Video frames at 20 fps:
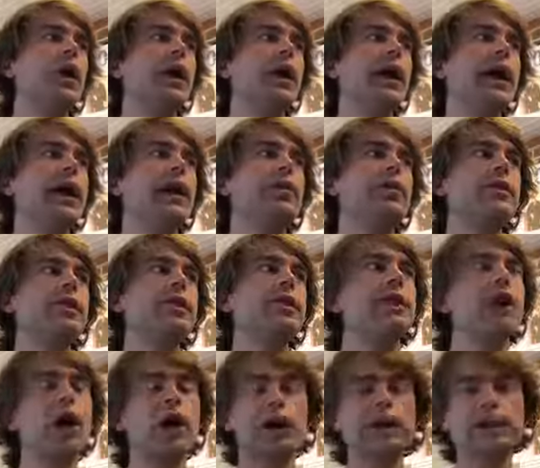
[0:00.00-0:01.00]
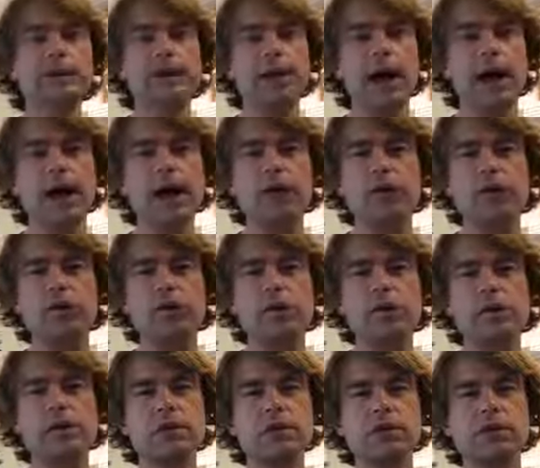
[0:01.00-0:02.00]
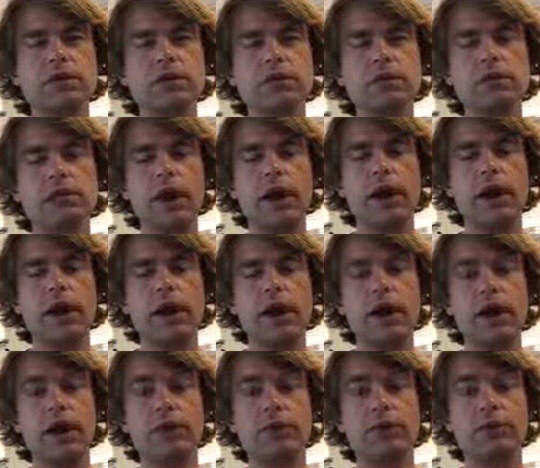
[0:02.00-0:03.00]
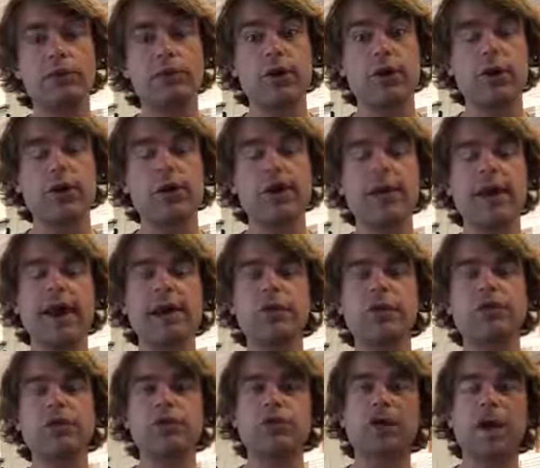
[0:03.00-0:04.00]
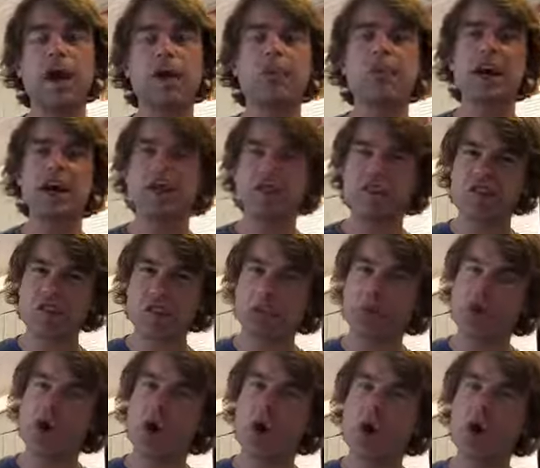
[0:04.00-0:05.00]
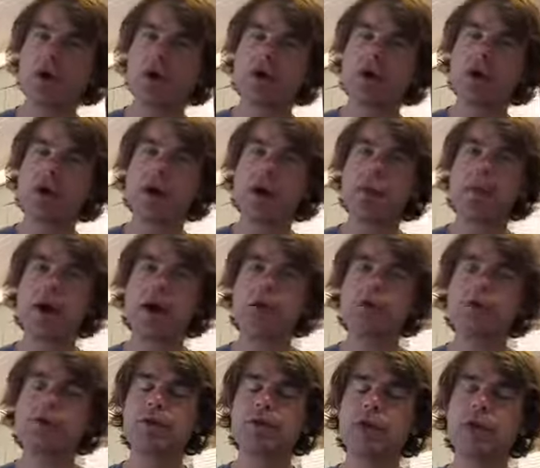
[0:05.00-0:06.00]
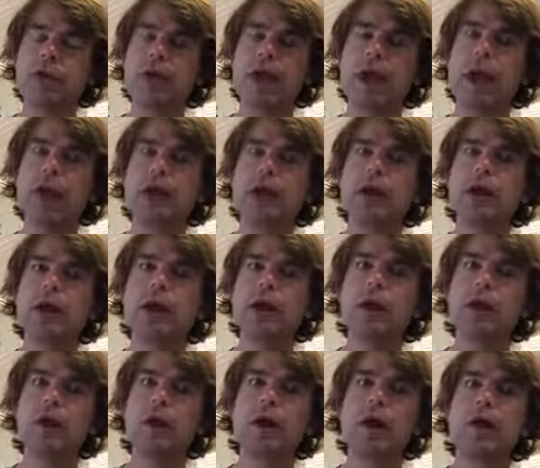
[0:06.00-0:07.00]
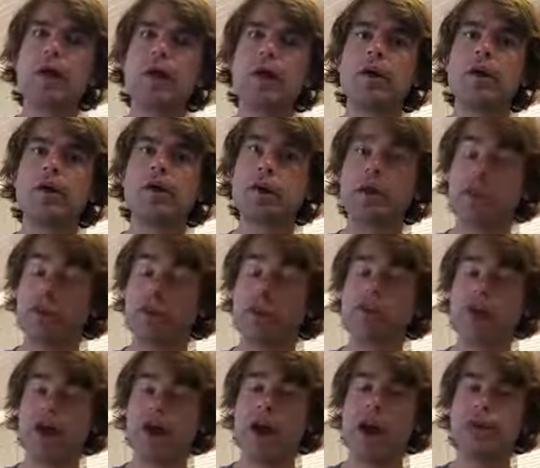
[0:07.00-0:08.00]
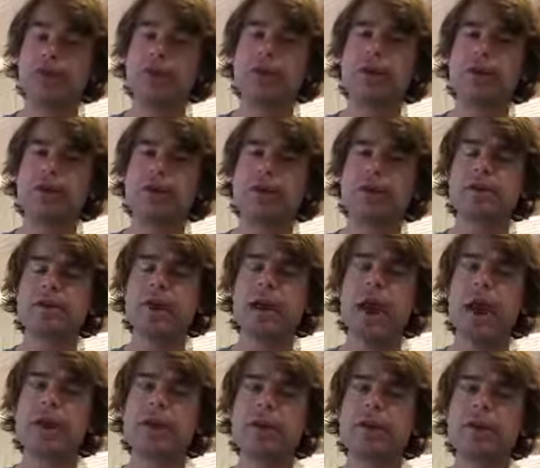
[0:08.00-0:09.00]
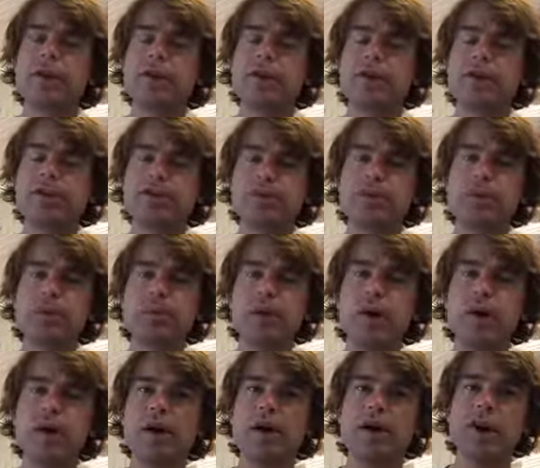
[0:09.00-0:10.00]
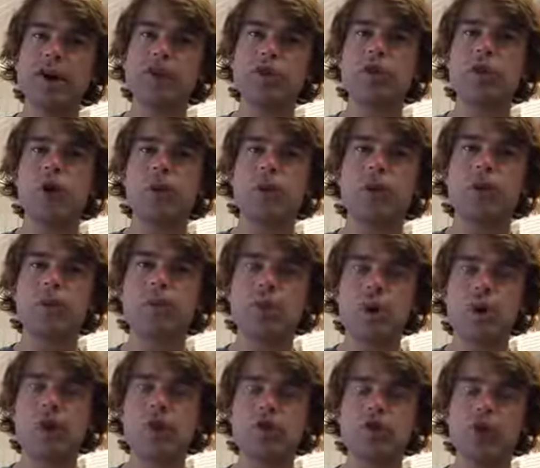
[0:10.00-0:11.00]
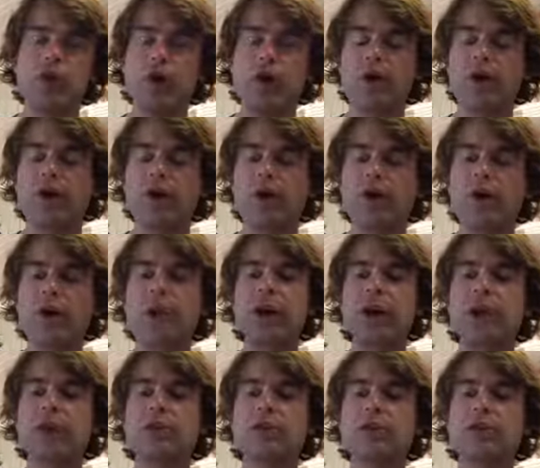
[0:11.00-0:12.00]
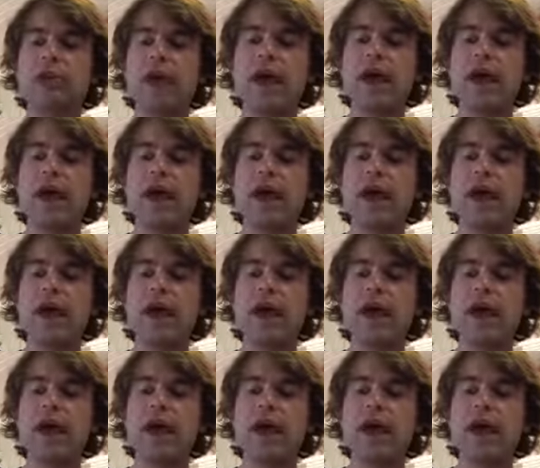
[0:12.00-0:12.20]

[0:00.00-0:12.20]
And the archaeologists kind of inferred that it was from a shipyard that was located where the village chapel is today. That there was a shipyard in that saltwater marsh along the creeks.